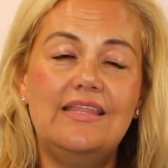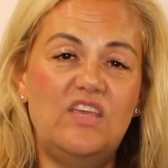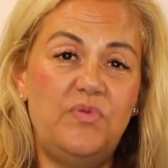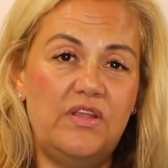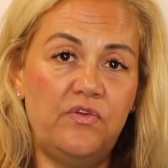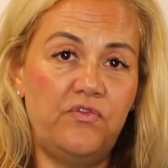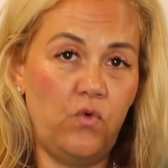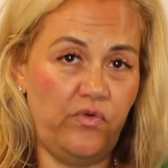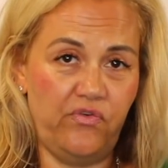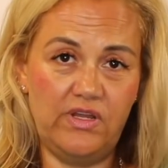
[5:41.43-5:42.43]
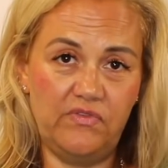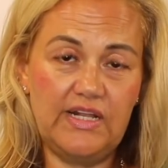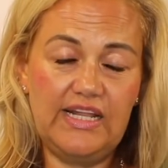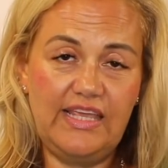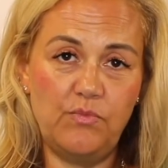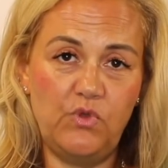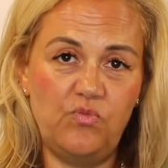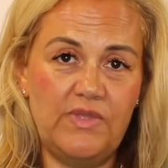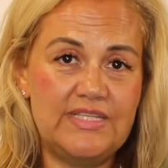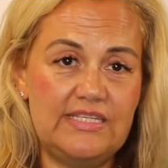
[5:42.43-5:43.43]
They've been at the forefront of the clean
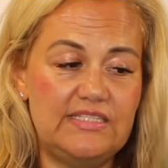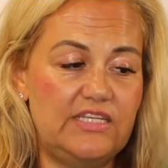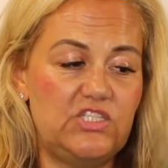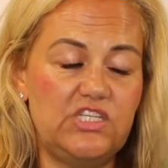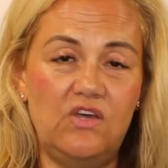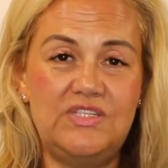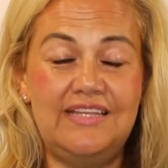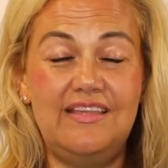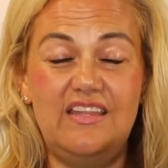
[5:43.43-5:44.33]
movement since they started.